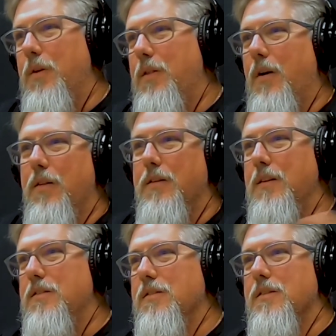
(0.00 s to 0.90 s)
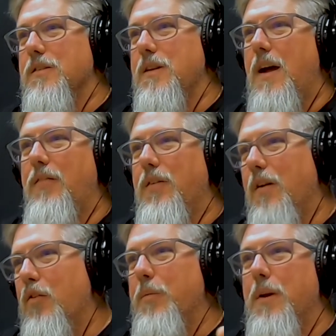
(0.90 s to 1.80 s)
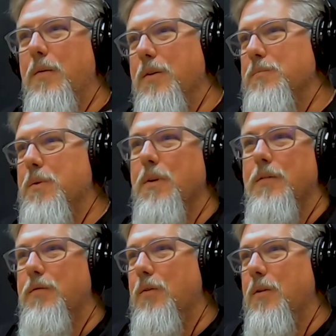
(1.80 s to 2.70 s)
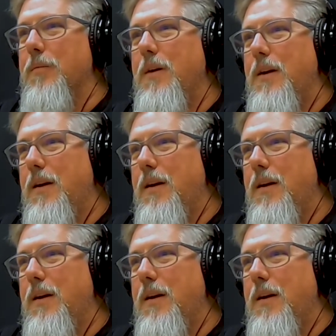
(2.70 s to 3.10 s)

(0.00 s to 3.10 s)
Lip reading: with all the teachers and staff here, everybody was pulling for him